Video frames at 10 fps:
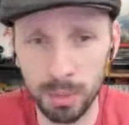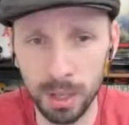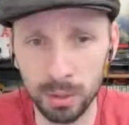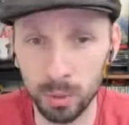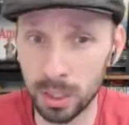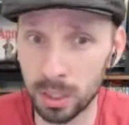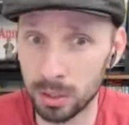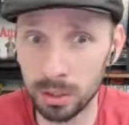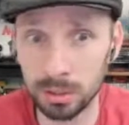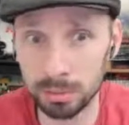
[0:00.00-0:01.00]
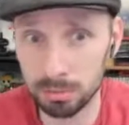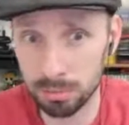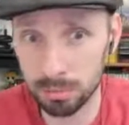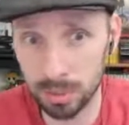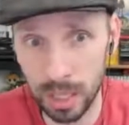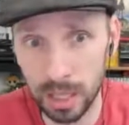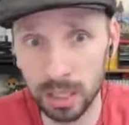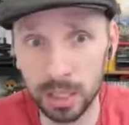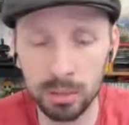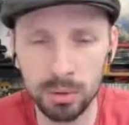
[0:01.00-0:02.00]
and you hear
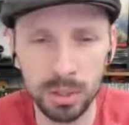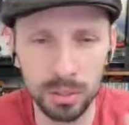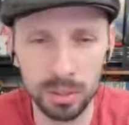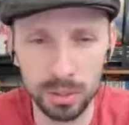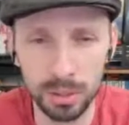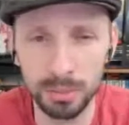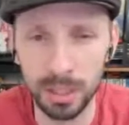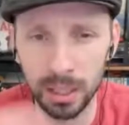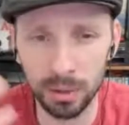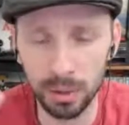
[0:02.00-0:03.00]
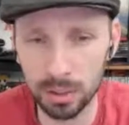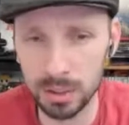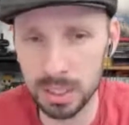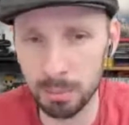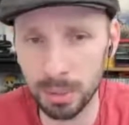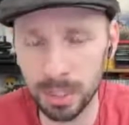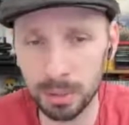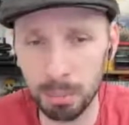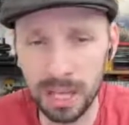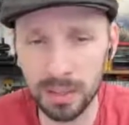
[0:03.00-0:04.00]
yelling and you hear screaming and you hear somebody in
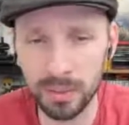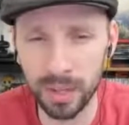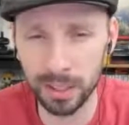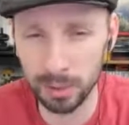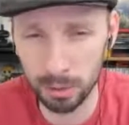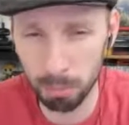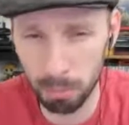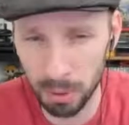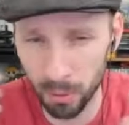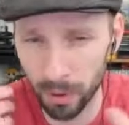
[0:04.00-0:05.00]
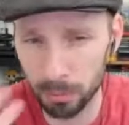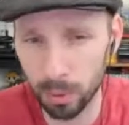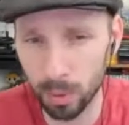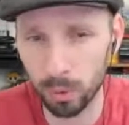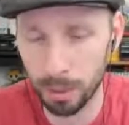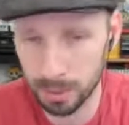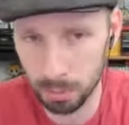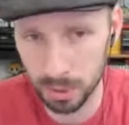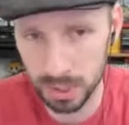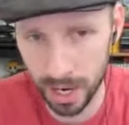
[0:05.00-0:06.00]
pain that you're built and programmed to
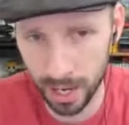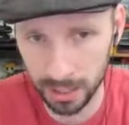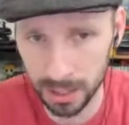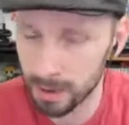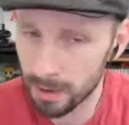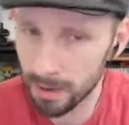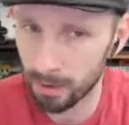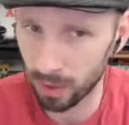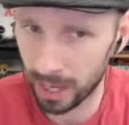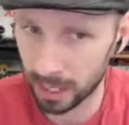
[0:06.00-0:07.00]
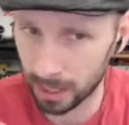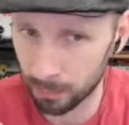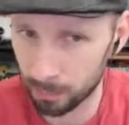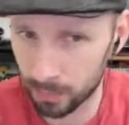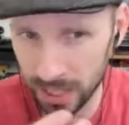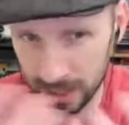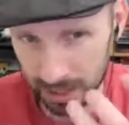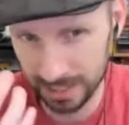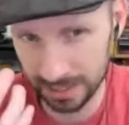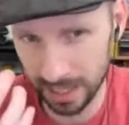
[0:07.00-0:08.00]
protect. Like
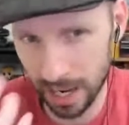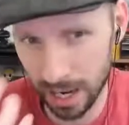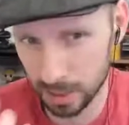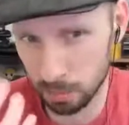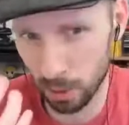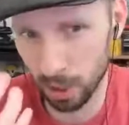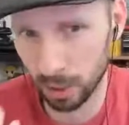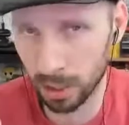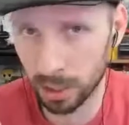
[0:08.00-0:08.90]
that's gotta spark